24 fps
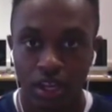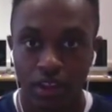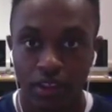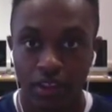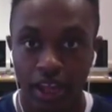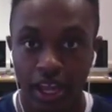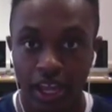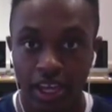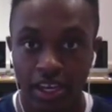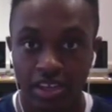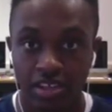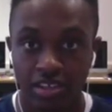
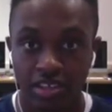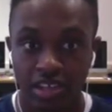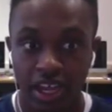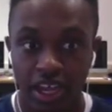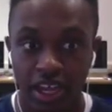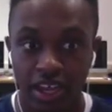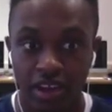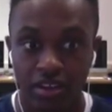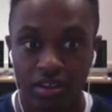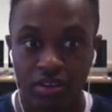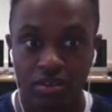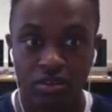the
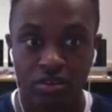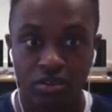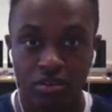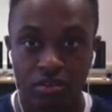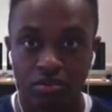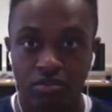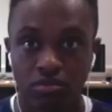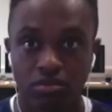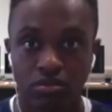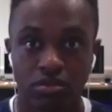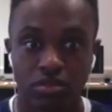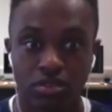
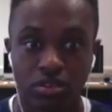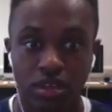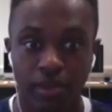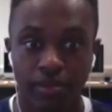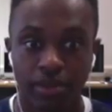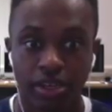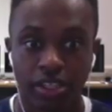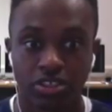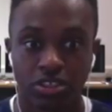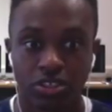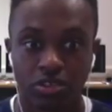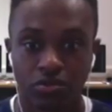InDesign
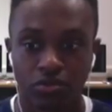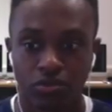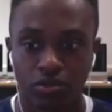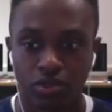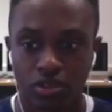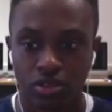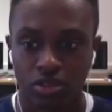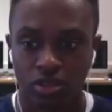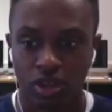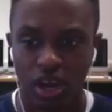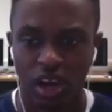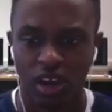
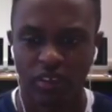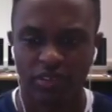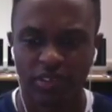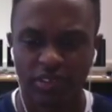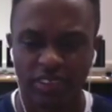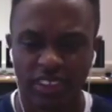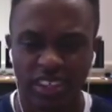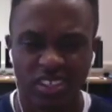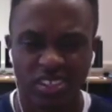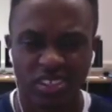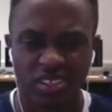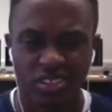dimension
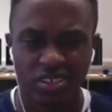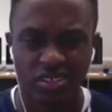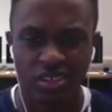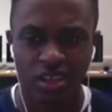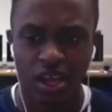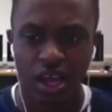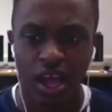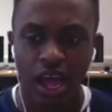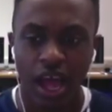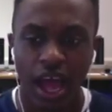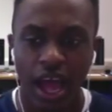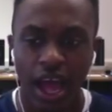was half of
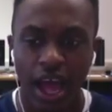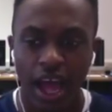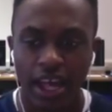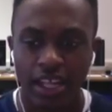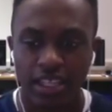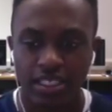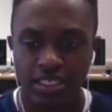this